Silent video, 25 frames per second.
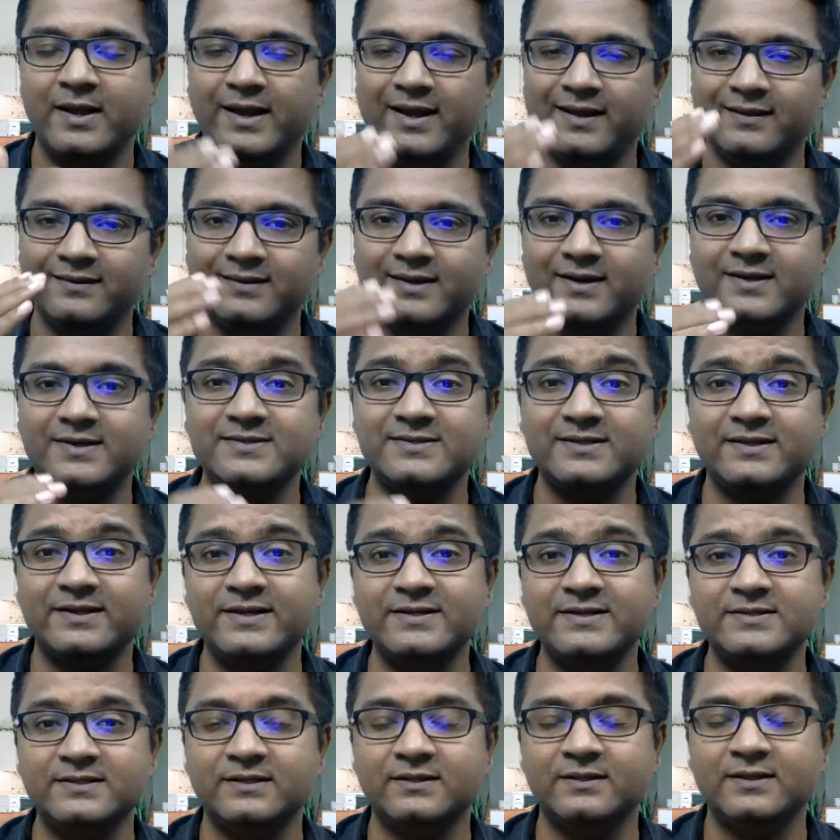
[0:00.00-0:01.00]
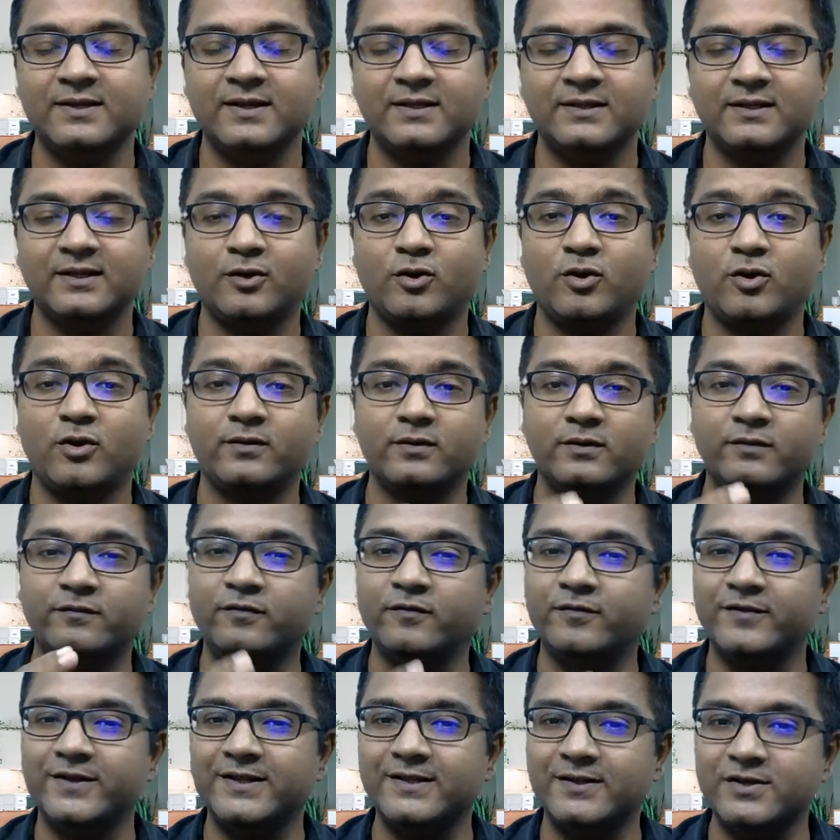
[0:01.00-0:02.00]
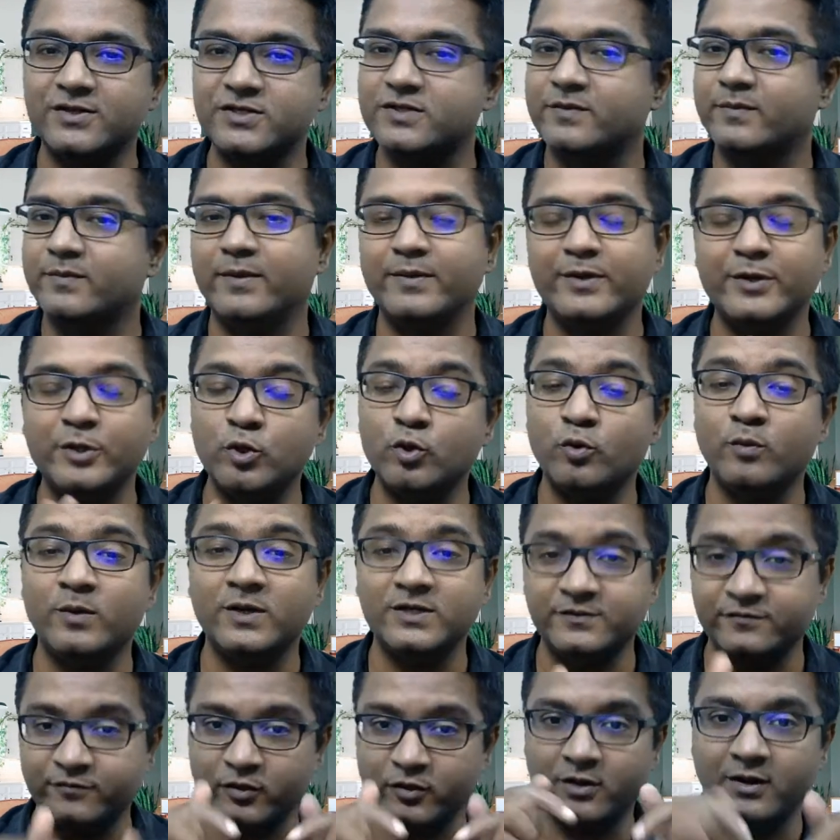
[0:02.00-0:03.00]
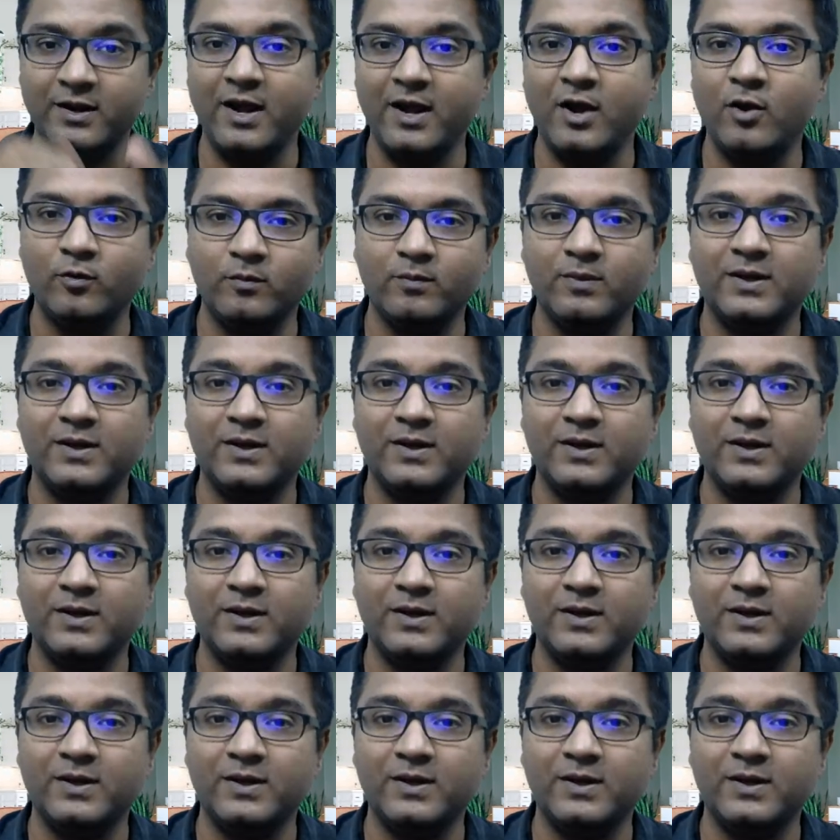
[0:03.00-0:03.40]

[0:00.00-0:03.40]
and that is the reason the 15,000 may be too much for now,